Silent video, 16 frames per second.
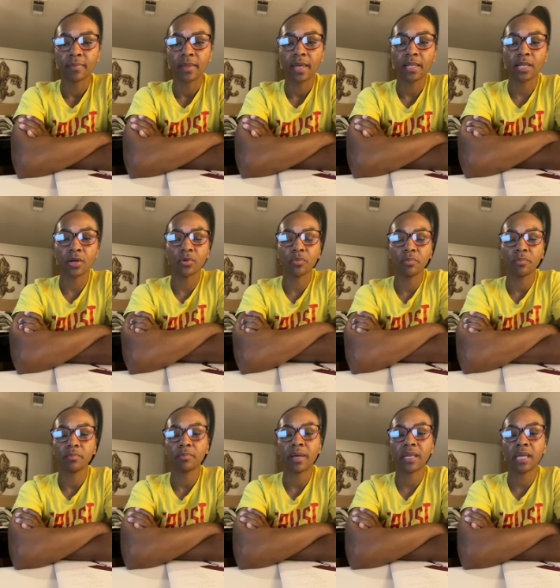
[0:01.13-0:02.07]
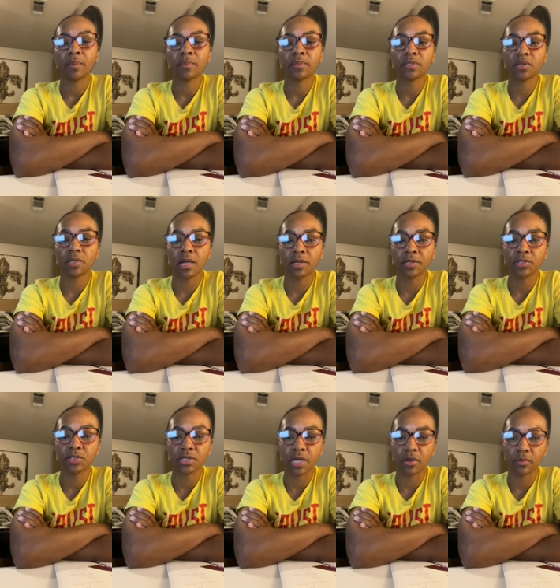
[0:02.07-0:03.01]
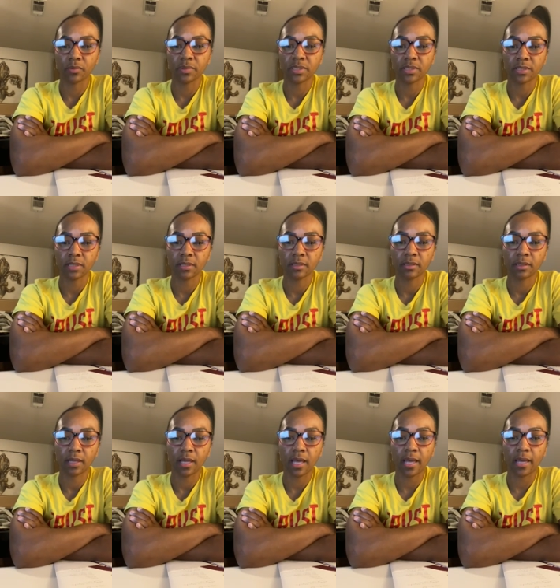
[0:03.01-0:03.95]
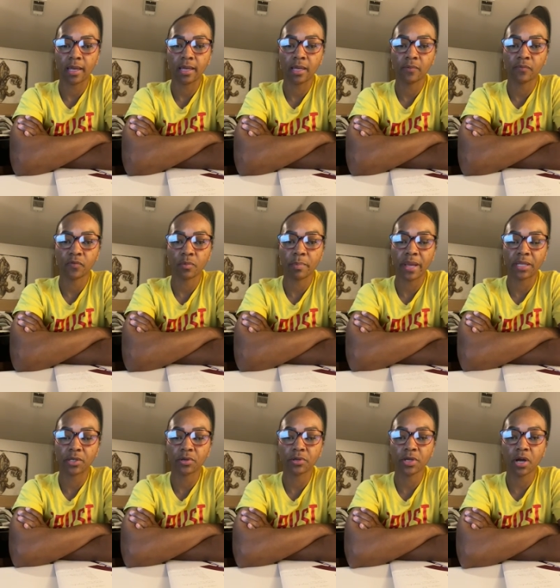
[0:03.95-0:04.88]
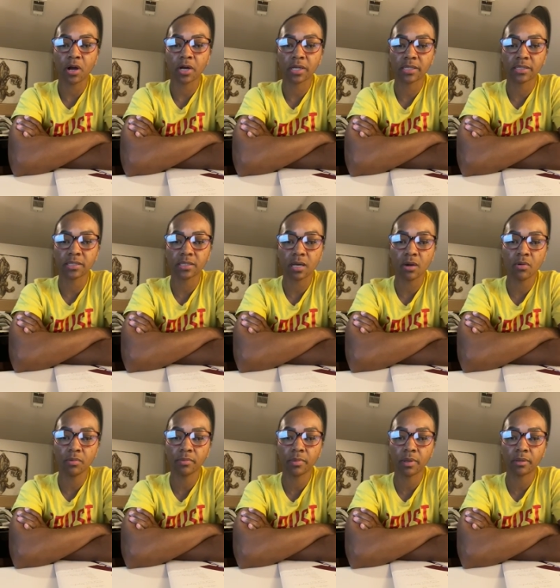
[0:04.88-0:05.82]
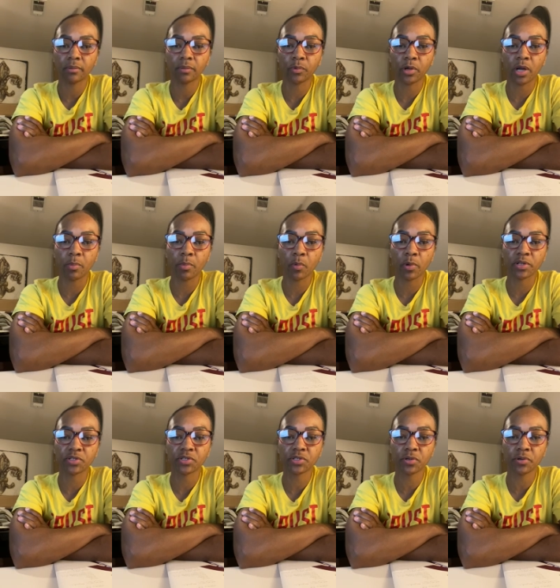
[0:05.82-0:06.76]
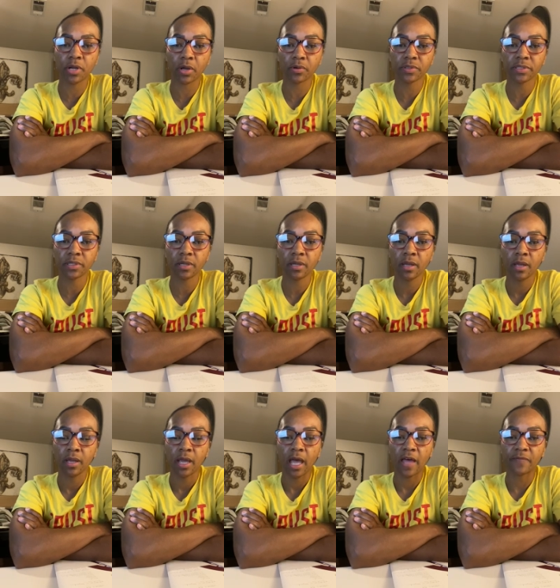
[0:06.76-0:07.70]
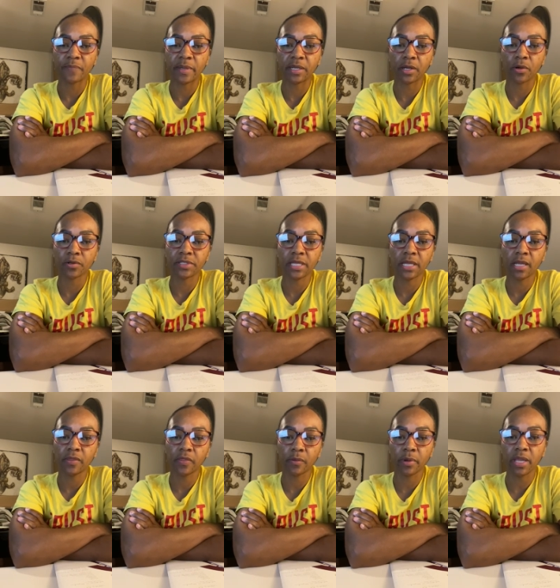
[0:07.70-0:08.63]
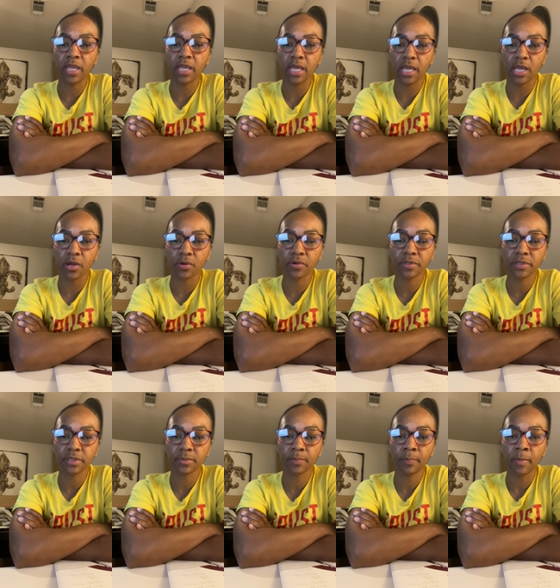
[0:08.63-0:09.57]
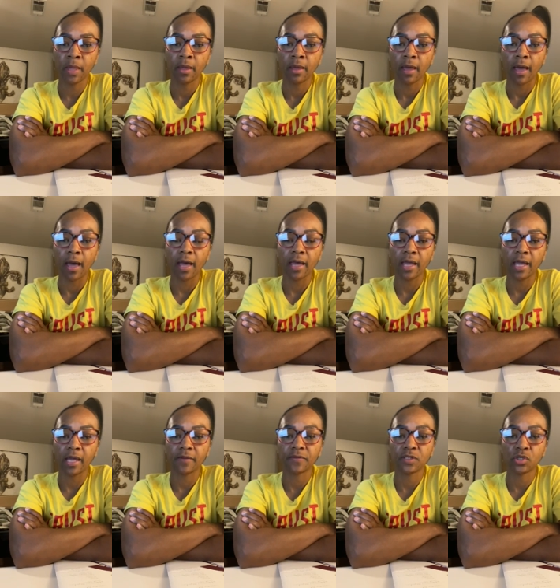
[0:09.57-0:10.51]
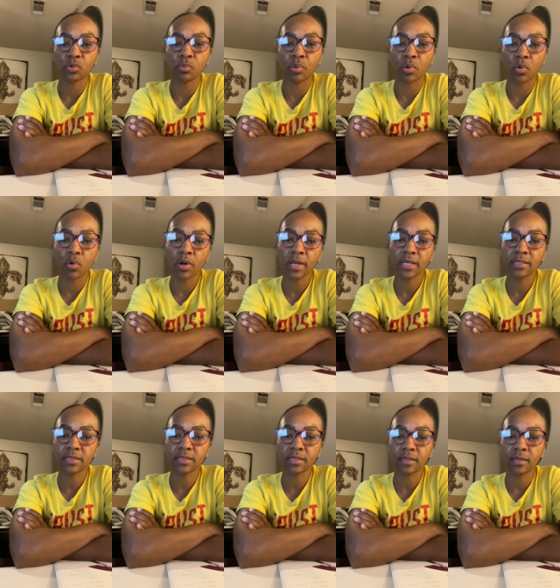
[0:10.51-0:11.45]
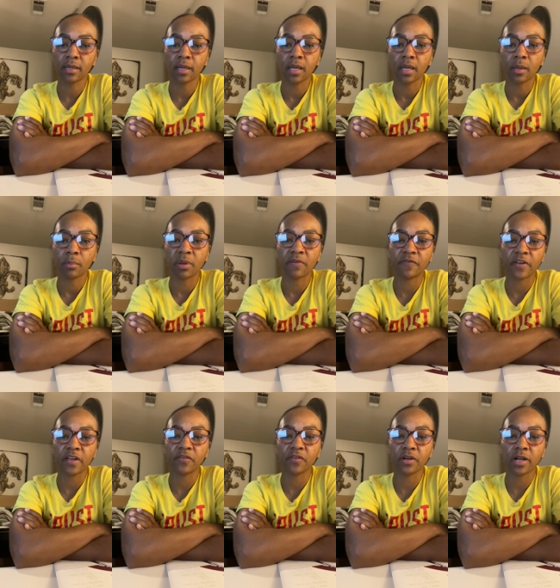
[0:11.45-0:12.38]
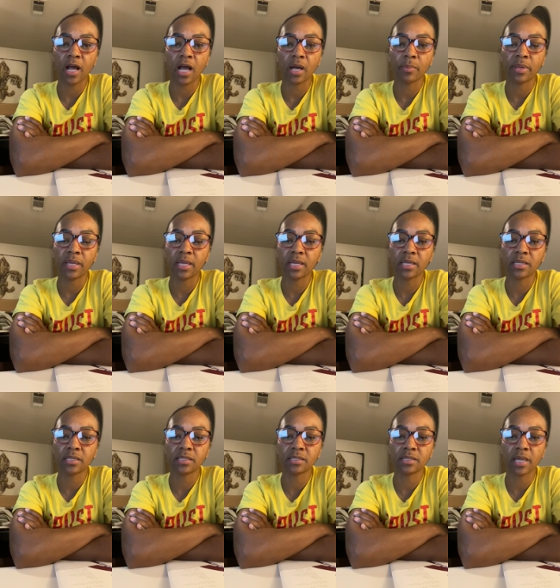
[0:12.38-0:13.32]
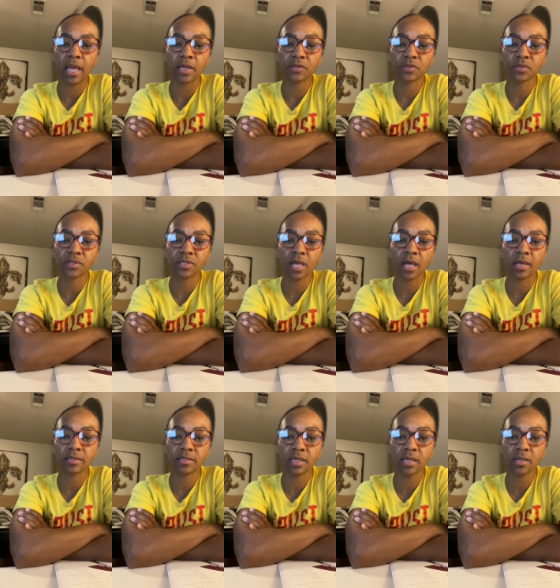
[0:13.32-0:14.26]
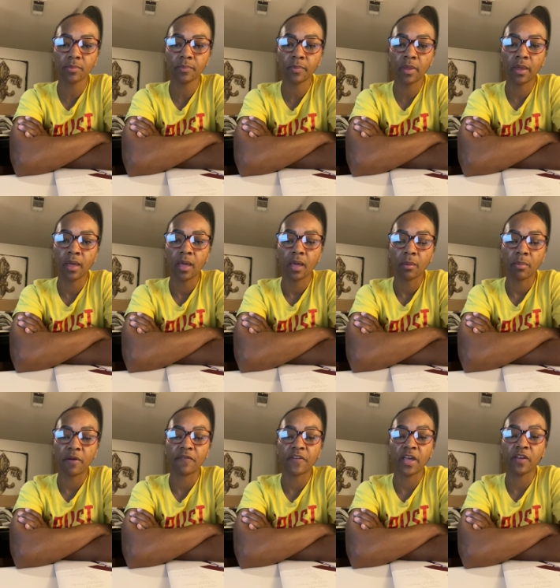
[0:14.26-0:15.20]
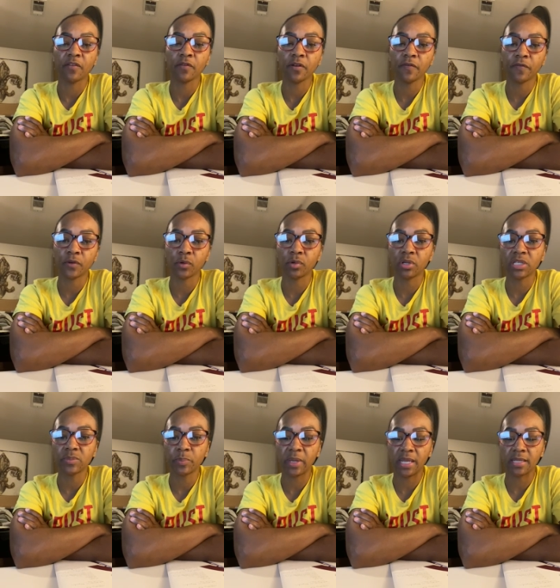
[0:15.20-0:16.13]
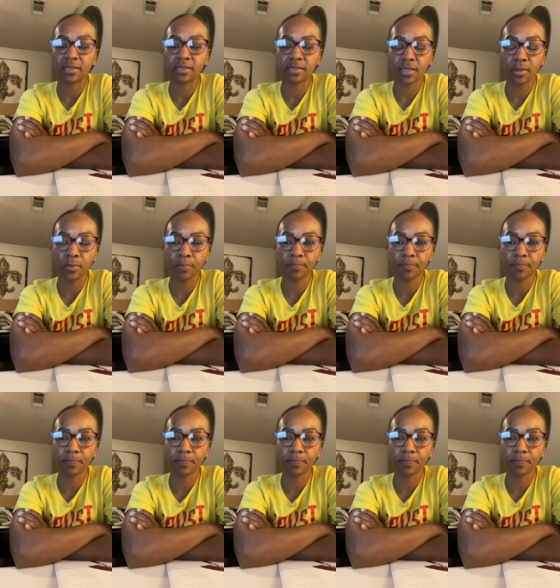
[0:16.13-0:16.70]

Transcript: Hello, my name is Yolanda Jones. I am from Magnolia, Arkansas, where I'm a registered nurse. I've been nursing three years. I have two boys. My favorite hobby is exercising. My favorite food is pizza.